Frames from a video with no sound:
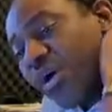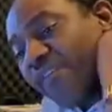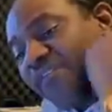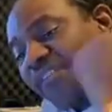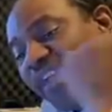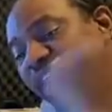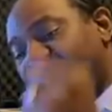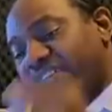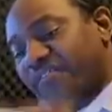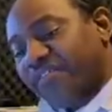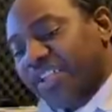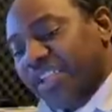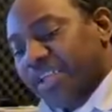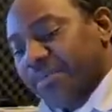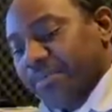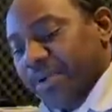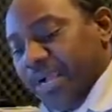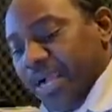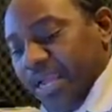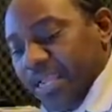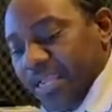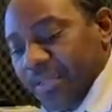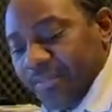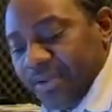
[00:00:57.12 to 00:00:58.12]
what you have for them,
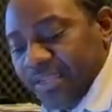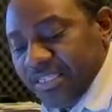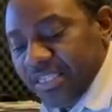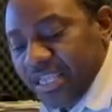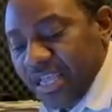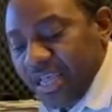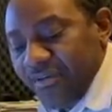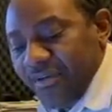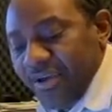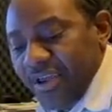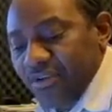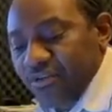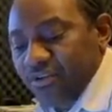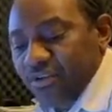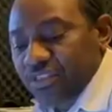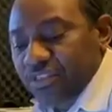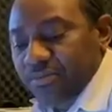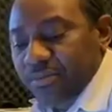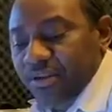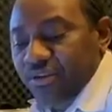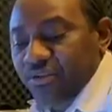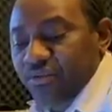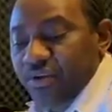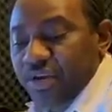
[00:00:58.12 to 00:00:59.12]
because they say, all right, don't
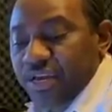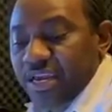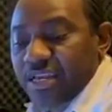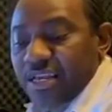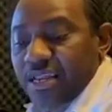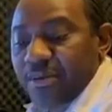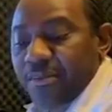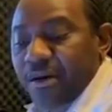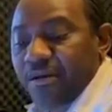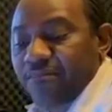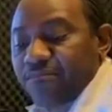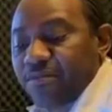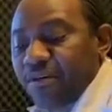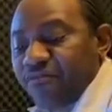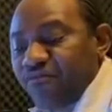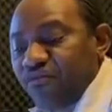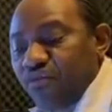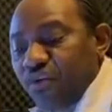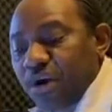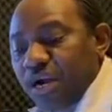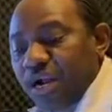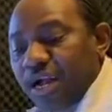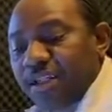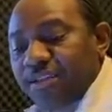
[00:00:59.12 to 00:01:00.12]
somebody do reggae. They have
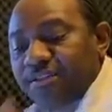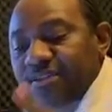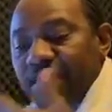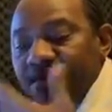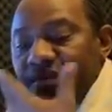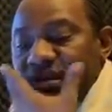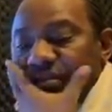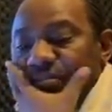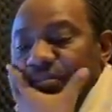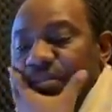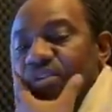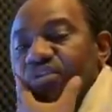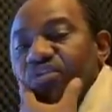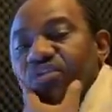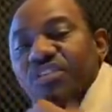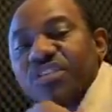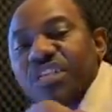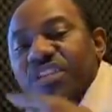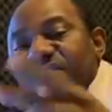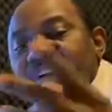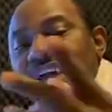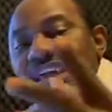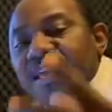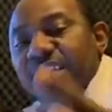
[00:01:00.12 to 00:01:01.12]
vocals, all right. Me used
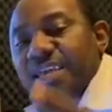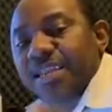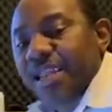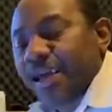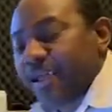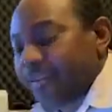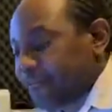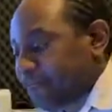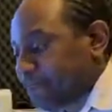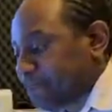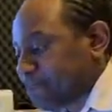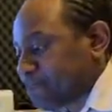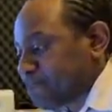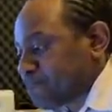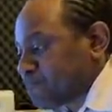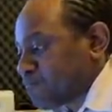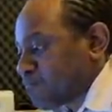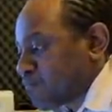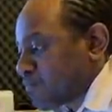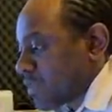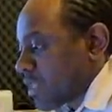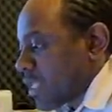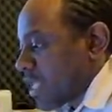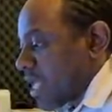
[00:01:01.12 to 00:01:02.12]
to live in England.
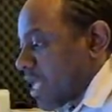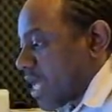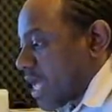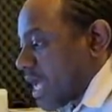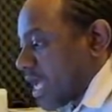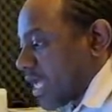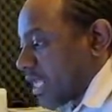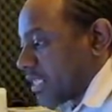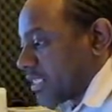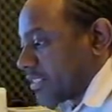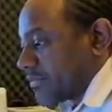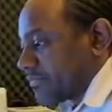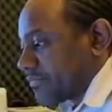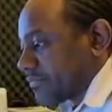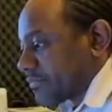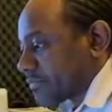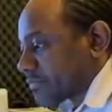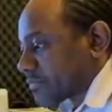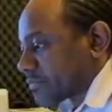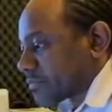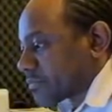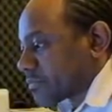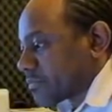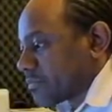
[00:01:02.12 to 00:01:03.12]
And
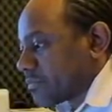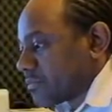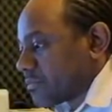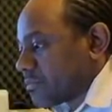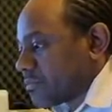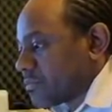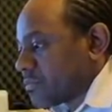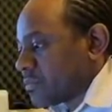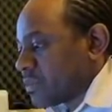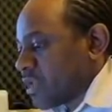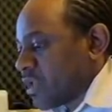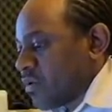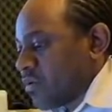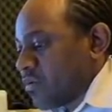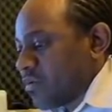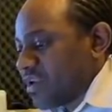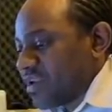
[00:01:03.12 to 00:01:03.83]
we